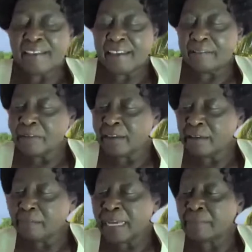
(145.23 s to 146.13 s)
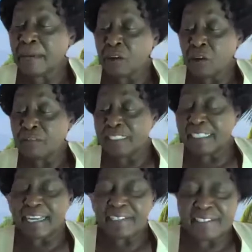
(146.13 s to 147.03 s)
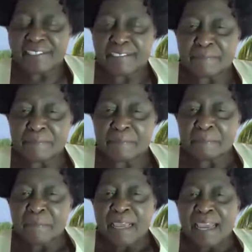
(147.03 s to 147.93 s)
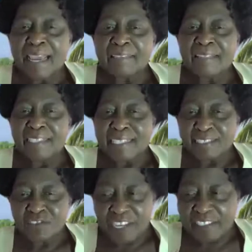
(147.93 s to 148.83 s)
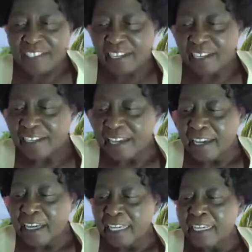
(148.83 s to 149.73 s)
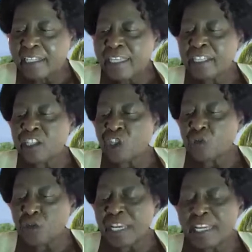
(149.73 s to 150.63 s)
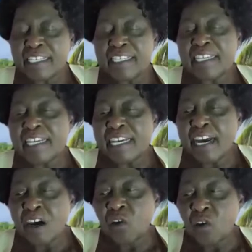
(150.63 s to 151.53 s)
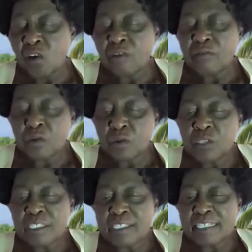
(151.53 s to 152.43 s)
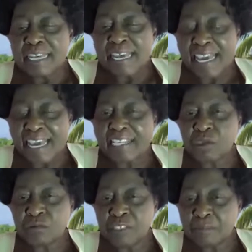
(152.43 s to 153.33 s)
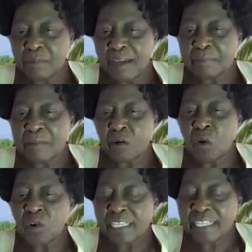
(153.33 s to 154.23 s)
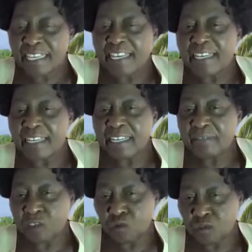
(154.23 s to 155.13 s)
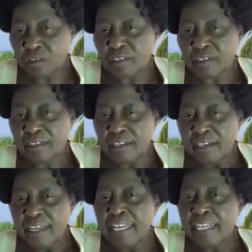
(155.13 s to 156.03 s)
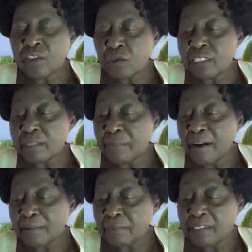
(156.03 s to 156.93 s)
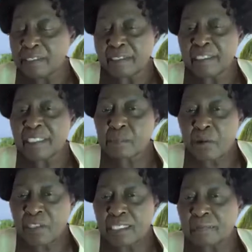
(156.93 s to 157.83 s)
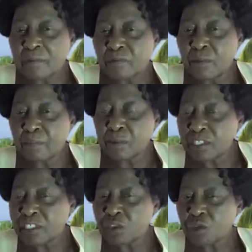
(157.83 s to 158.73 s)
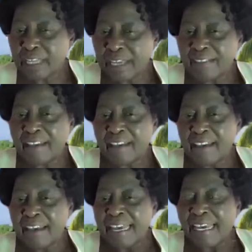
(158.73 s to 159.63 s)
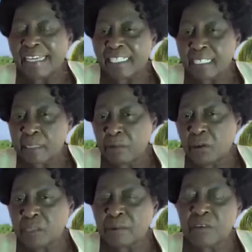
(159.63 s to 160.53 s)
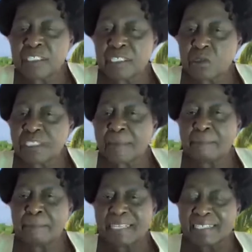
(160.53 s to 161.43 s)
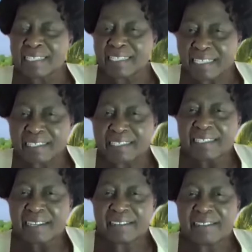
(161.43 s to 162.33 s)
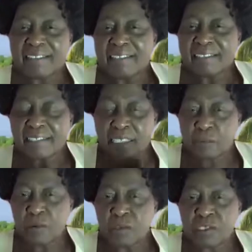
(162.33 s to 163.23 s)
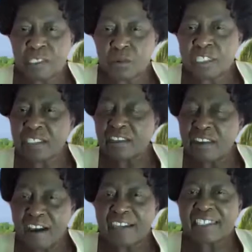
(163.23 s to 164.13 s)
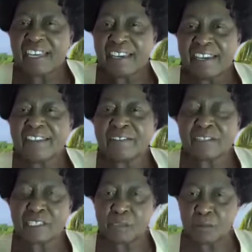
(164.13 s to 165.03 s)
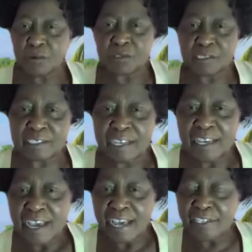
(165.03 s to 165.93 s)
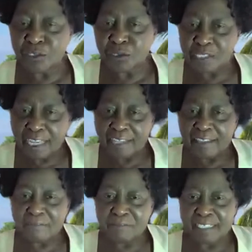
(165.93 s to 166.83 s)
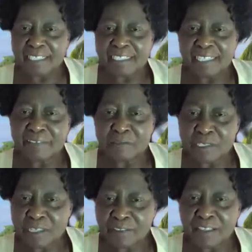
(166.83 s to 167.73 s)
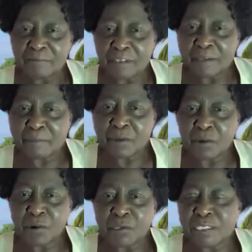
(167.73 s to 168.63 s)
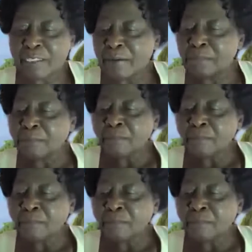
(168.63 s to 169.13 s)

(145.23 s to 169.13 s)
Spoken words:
COVID-19. And that structure included all of those heads of department or key individuals in those departments responsible for putting together a response, because this was a multi-sectoral response. It was not a health response. I need to say that very clearly for South Africa, because